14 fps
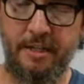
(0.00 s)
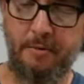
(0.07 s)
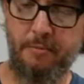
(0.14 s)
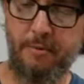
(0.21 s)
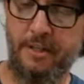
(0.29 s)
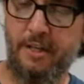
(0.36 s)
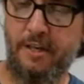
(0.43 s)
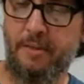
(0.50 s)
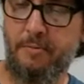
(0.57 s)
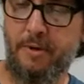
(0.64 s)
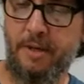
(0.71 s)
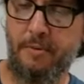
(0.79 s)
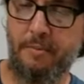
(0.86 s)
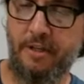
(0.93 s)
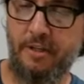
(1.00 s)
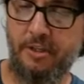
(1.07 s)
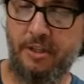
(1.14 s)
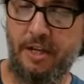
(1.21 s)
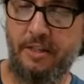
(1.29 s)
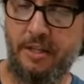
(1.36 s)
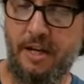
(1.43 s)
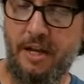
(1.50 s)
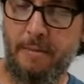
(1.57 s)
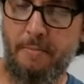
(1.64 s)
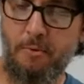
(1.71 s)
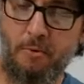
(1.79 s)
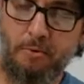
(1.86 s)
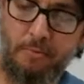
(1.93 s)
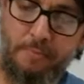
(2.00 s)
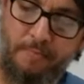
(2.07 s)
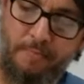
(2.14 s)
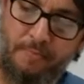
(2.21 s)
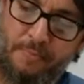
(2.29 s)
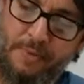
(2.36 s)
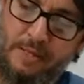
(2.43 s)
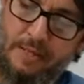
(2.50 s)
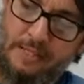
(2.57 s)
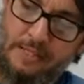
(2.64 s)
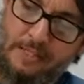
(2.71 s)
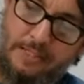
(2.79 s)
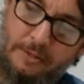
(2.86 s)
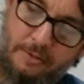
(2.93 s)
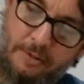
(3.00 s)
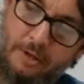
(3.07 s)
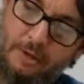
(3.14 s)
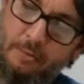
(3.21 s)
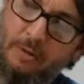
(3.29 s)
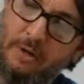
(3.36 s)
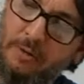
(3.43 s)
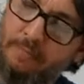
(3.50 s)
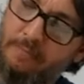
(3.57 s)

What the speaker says: with the other end because you got the eye bolt. So you're going to want to